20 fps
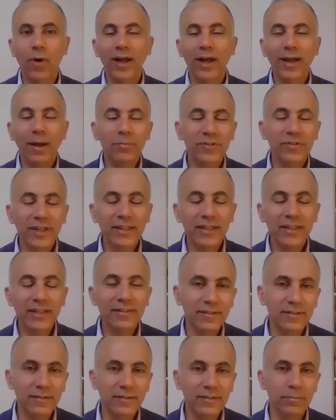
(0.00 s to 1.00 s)
Why I'm
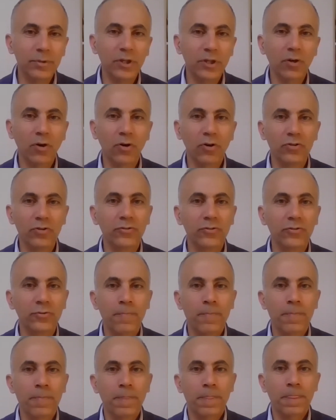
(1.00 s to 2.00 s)
saying this? Because
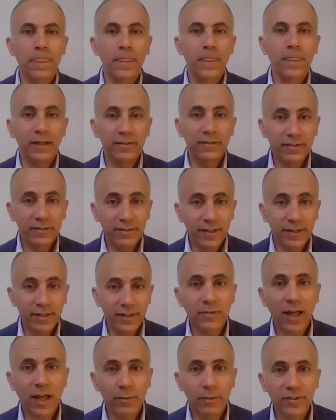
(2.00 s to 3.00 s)
at the
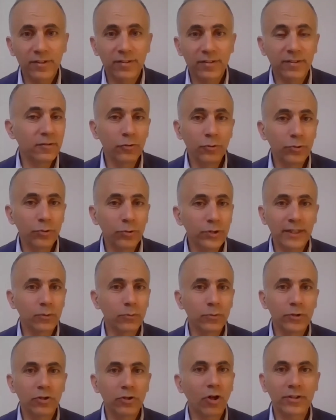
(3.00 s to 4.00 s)
same time, this is
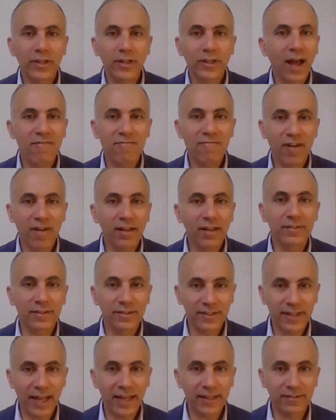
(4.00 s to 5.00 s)
unique. We don't have
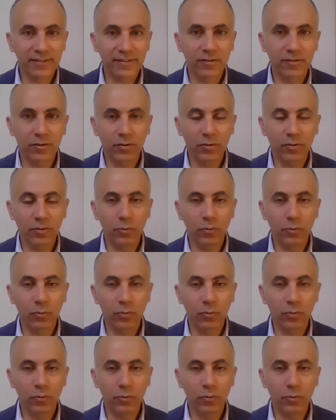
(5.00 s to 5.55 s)
other texts